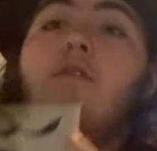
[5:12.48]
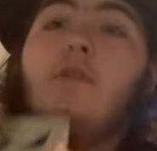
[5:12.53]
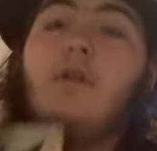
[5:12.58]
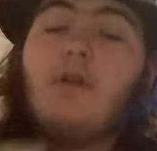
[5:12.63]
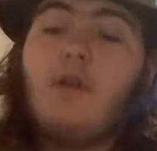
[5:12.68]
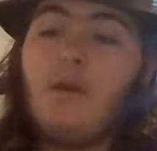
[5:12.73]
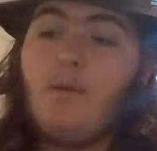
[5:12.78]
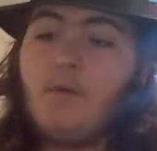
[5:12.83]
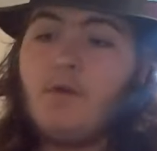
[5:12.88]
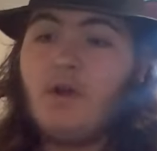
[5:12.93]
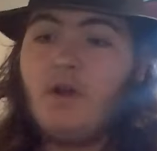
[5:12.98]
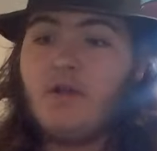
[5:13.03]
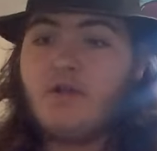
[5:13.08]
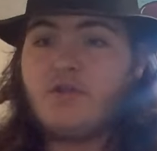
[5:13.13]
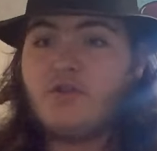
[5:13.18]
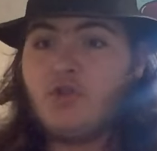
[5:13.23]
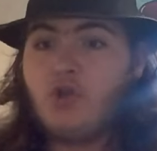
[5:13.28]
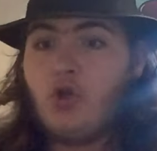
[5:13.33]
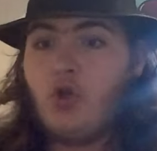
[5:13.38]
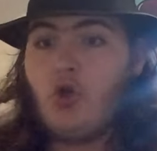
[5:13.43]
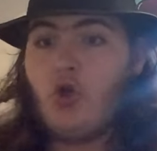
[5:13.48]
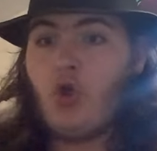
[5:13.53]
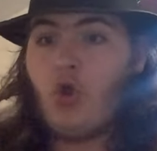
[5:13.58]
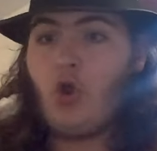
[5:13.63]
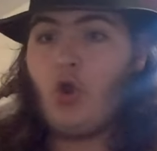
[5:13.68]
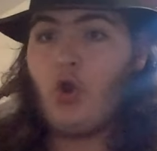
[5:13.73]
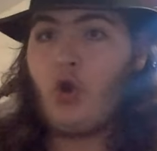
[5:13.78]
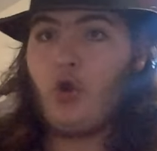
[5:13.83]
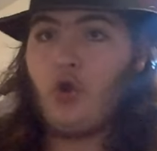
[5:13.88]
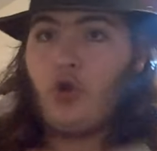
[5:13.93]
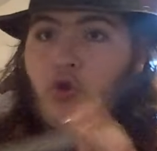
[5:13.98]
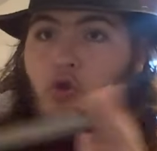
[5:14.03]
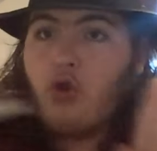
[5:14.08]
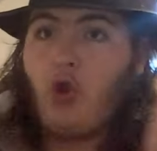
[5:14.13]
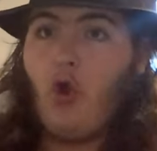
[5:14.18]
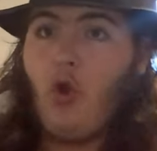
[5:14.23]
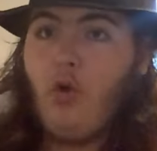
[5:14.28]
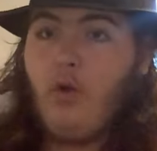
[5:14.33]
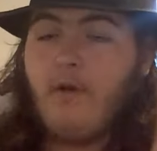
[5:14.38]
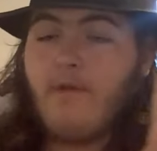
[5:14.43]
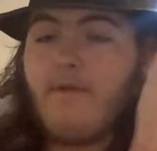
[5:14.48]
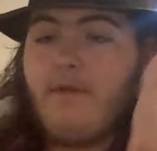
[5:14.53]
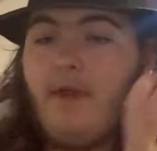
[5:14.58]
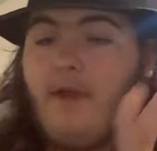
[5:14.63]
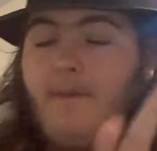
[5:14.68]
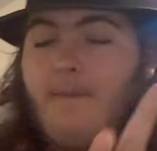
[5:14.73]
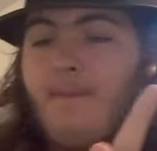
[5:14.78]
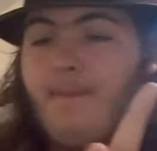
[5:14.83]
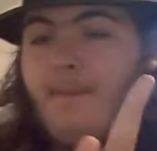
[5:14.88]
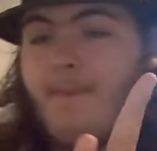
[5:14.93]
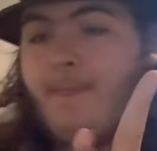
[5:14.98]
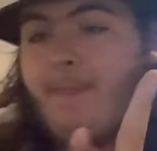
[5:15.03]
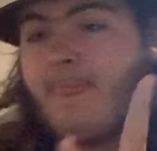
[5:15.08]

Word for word: they came across two of them.